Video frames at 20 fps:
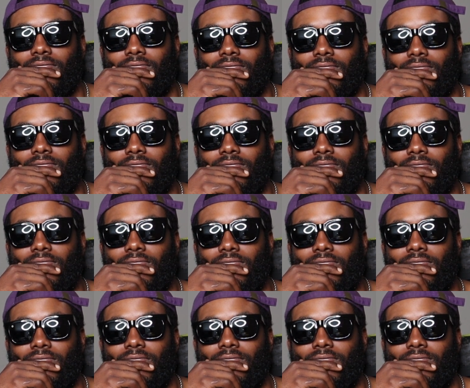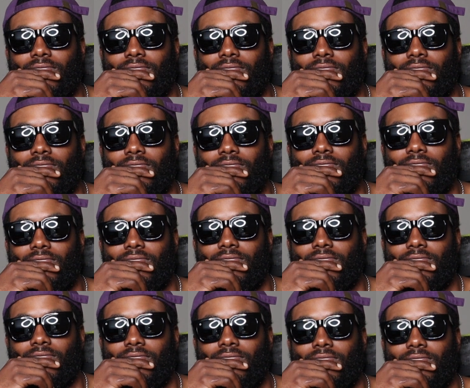
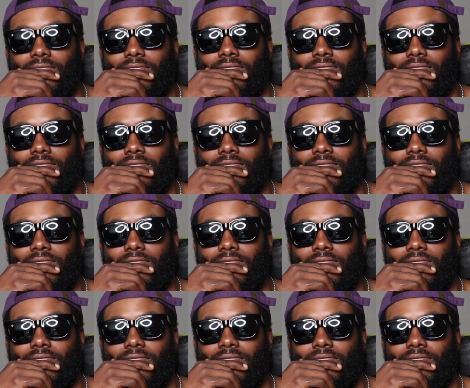(silent)